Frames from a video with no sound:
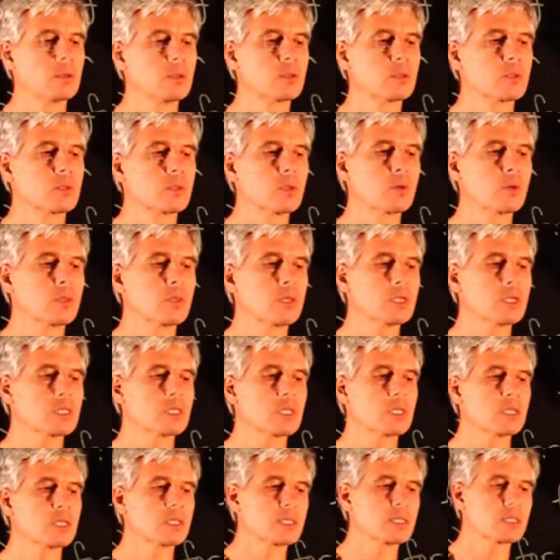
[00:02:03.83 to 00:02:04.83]
So this
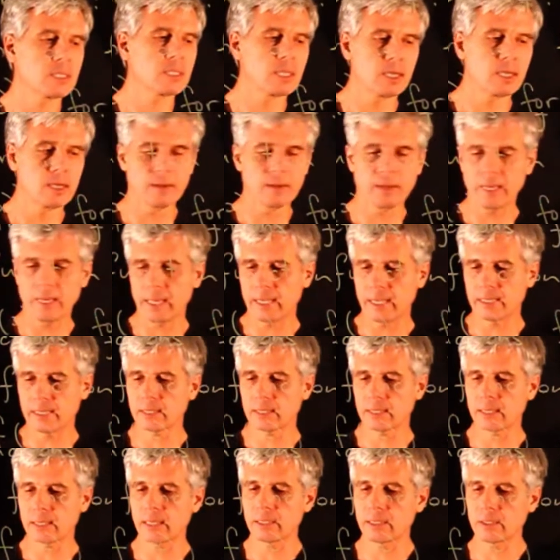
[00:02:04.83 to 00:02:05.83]
is
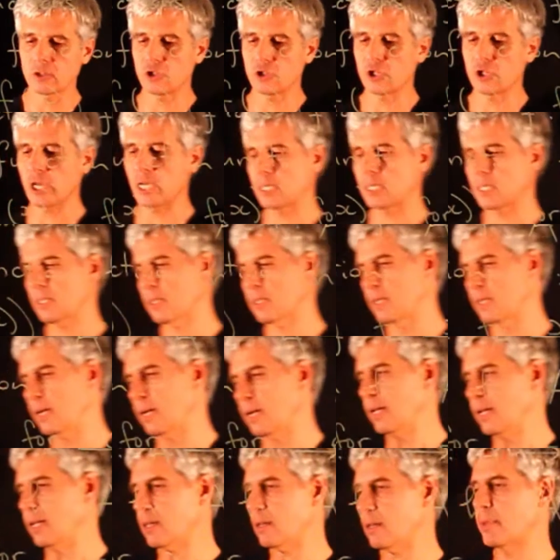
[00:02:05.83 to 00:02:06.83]
just a
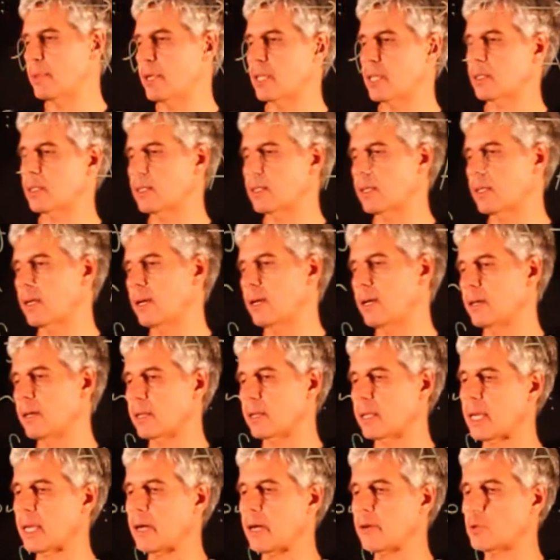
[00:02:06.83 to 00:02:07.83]
little bit
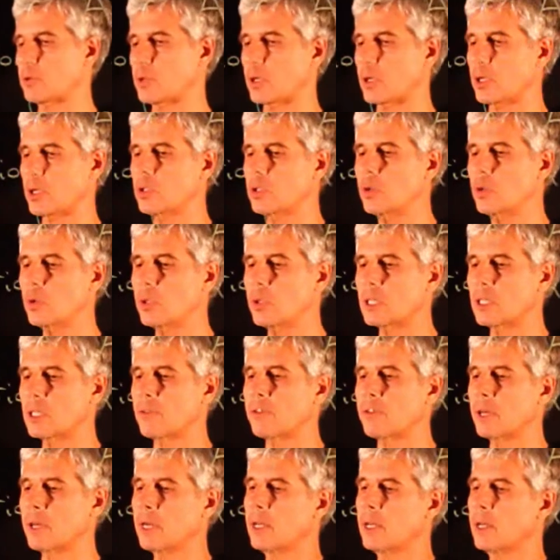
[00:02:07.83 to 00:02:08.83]
counterintuitive.
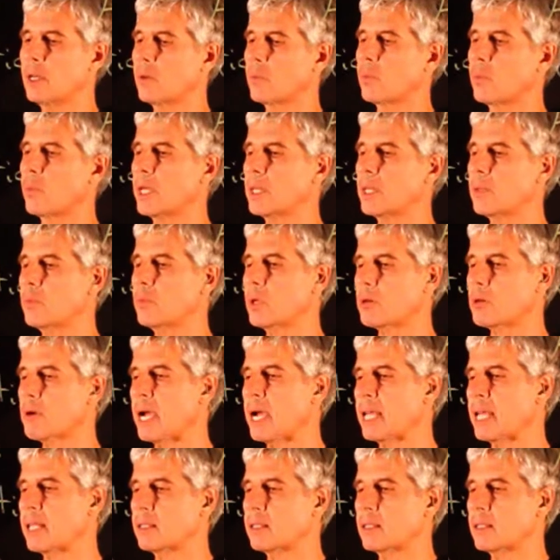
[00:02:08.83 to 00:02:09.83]
When we
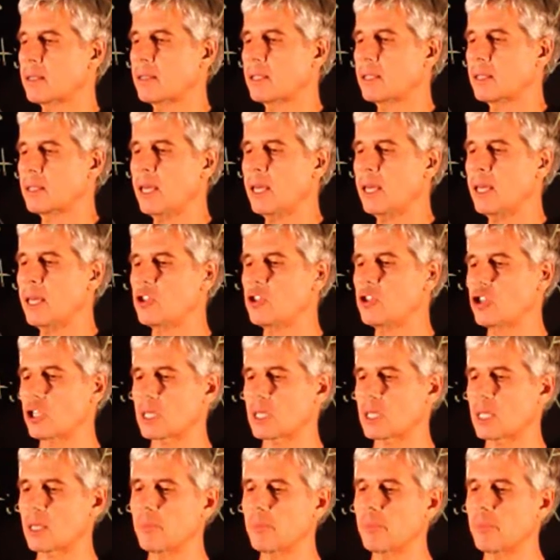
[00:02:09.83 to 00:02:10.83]
write that h
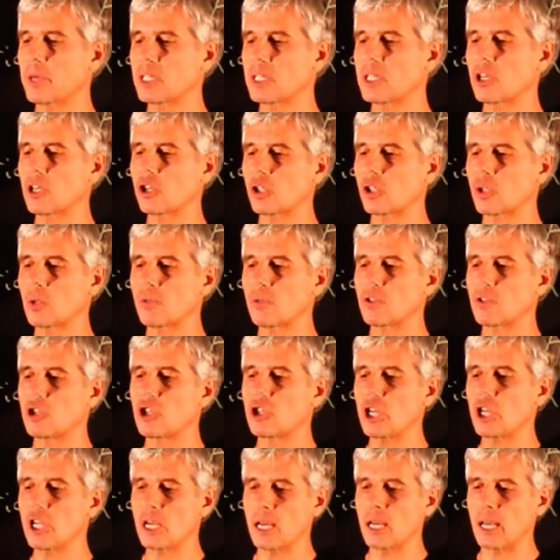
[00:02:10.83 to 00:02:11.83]
is a composition of
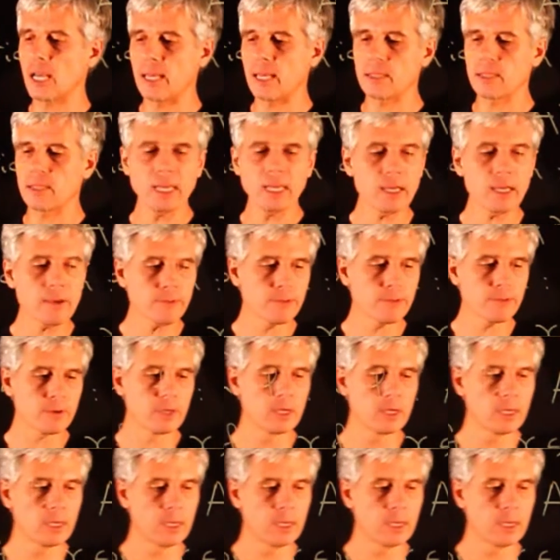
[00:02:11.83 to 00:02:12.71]
g and f,